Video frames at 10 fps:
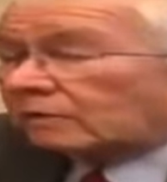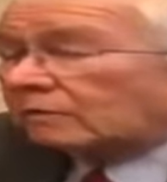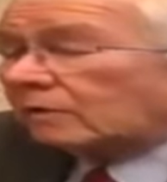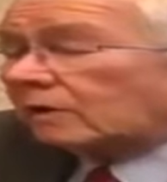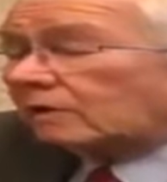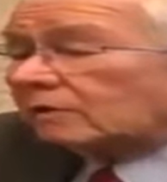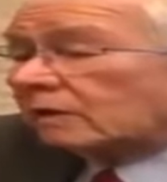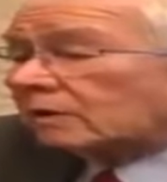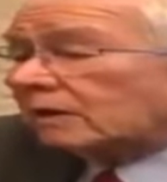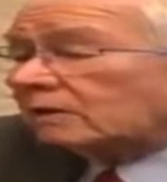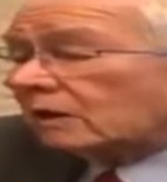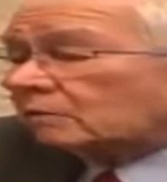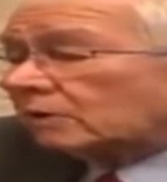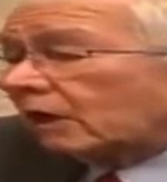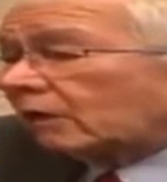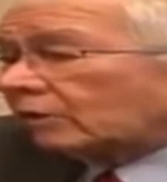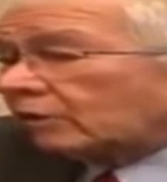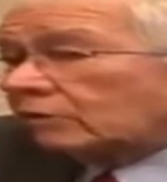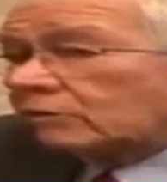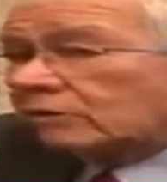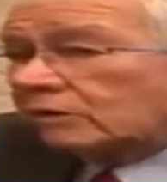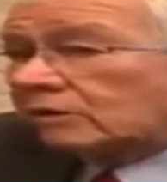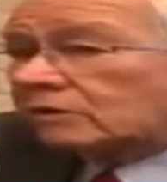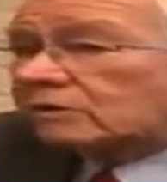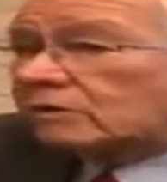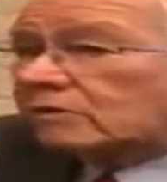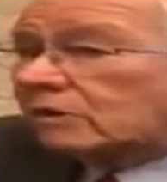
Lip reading: And the things I'm telling you is